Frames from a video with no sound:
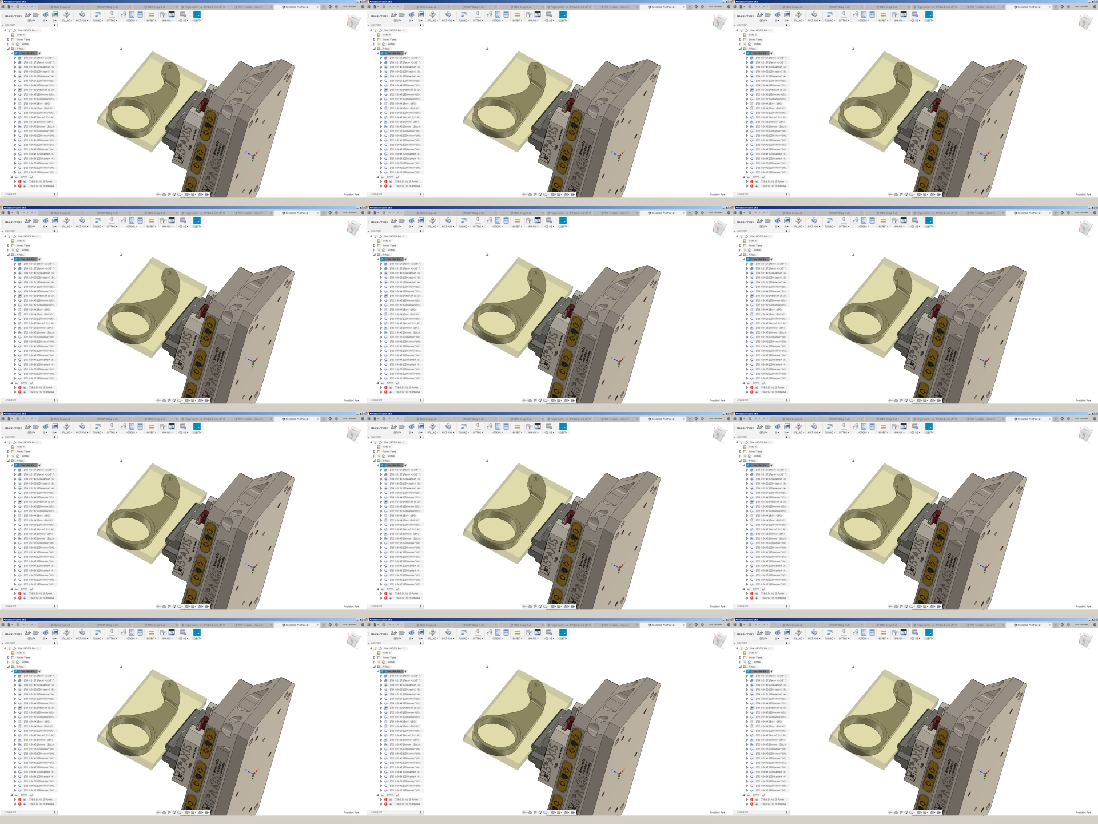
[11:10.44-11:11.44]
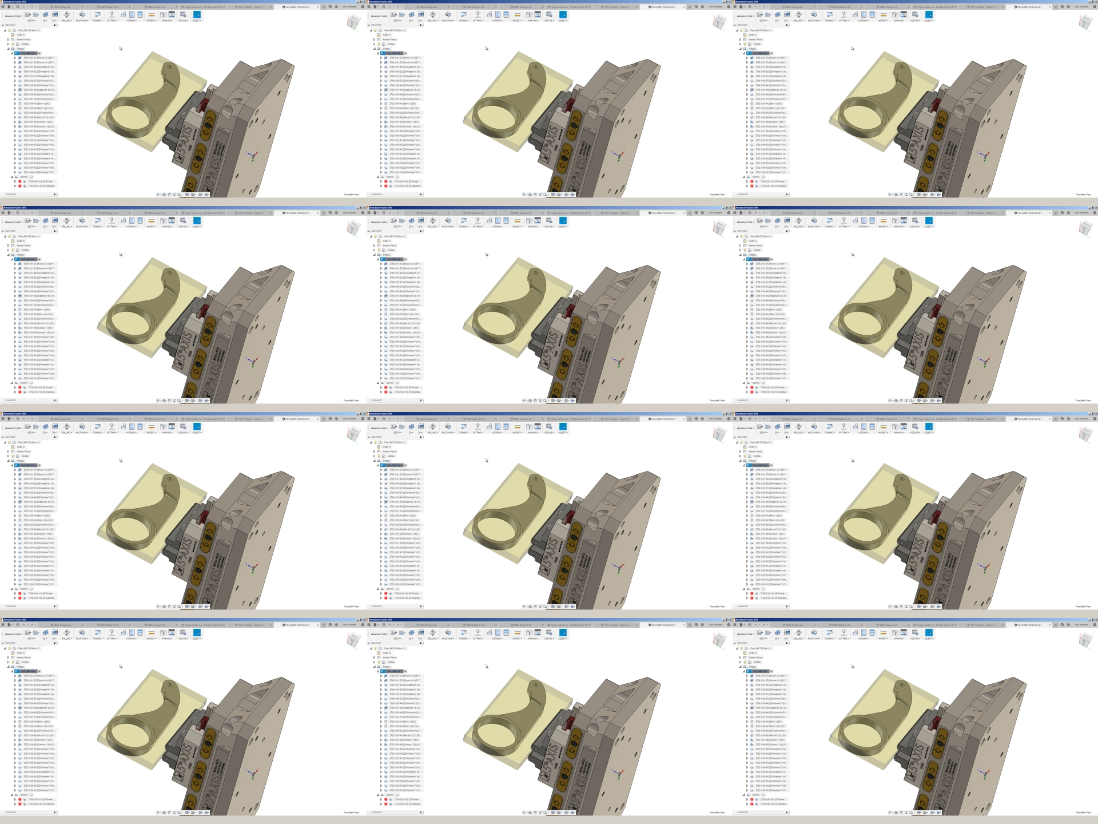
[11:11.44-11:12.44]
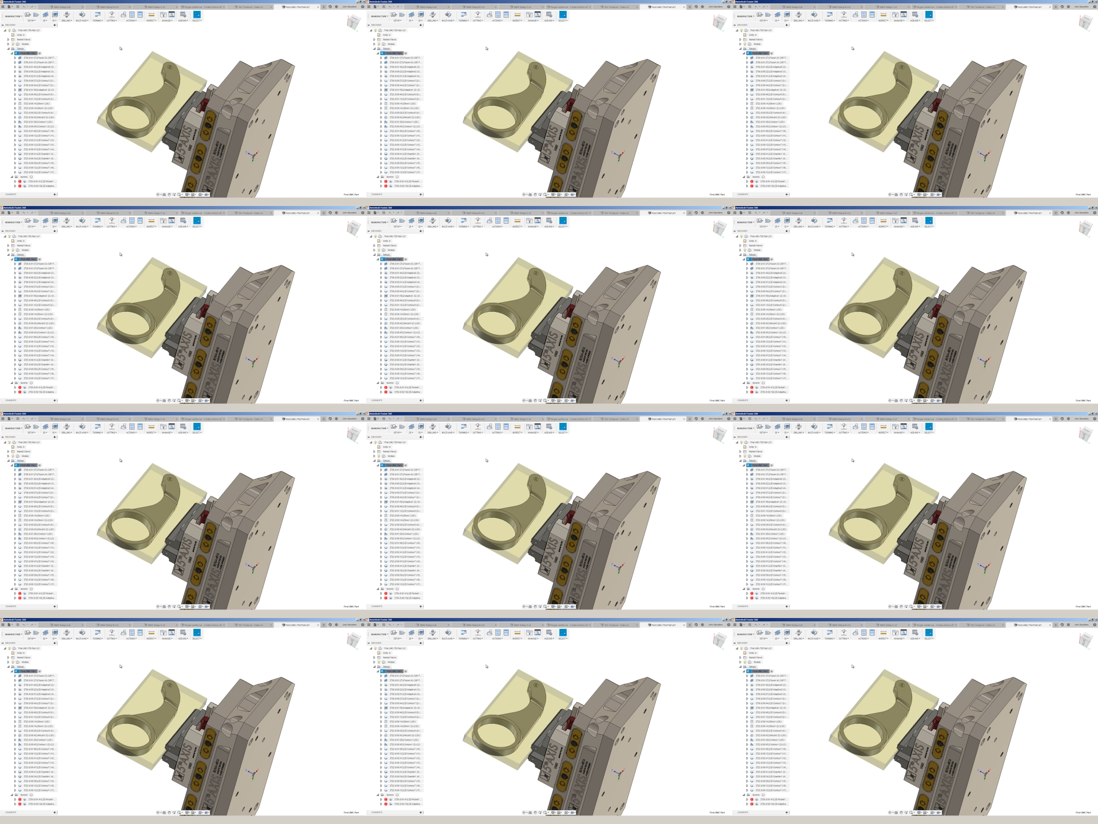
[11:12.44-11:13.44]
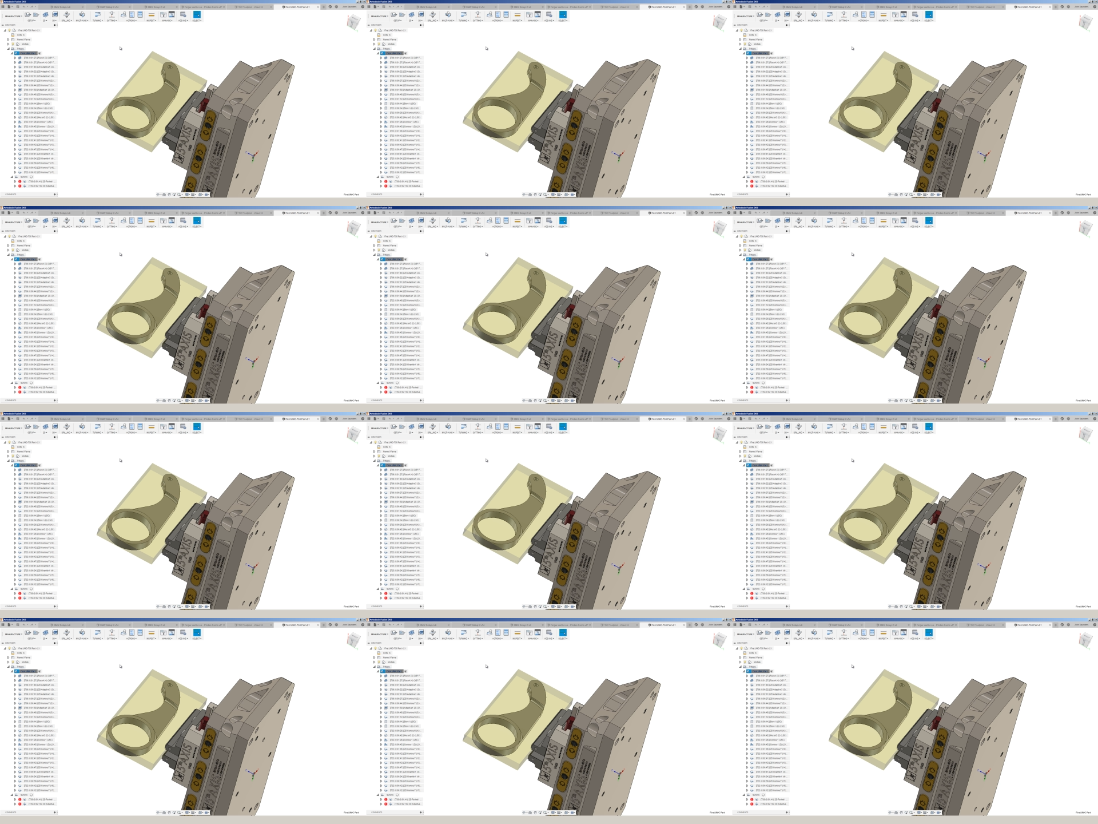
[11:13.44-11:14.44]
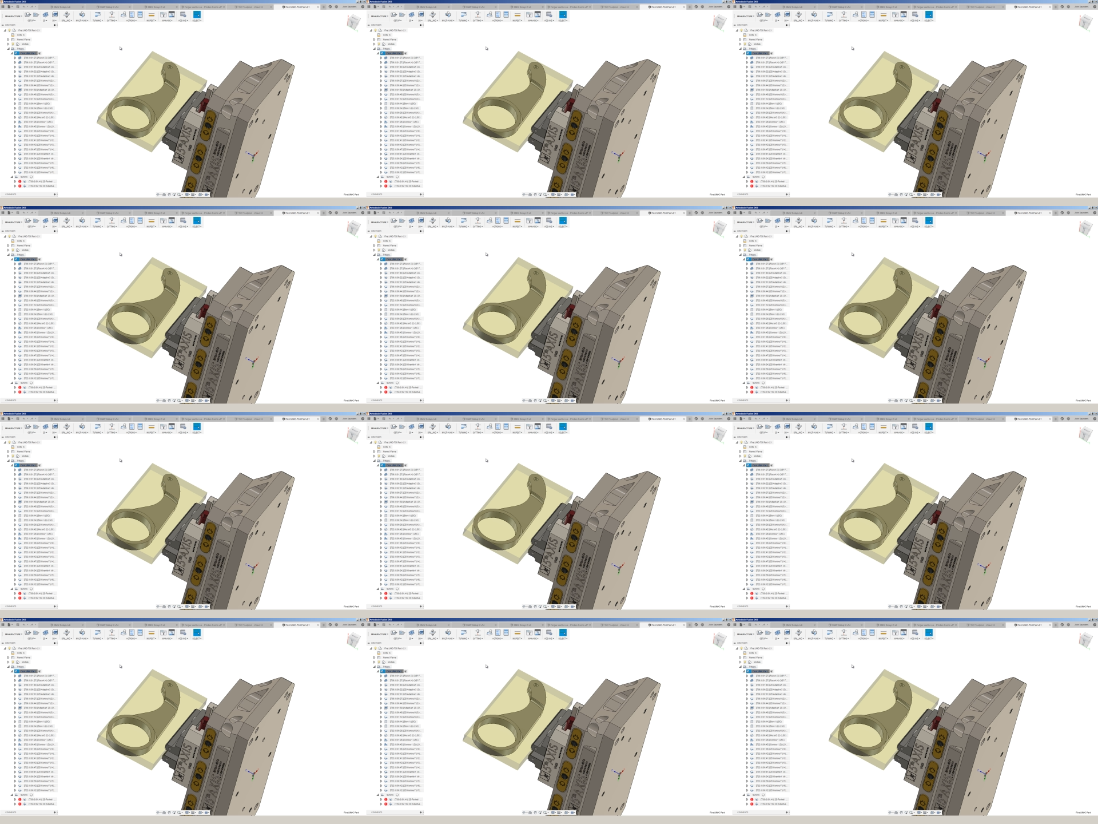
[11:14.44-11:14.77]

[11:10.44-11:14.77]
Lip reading: No face is visible, so there are no lips to read.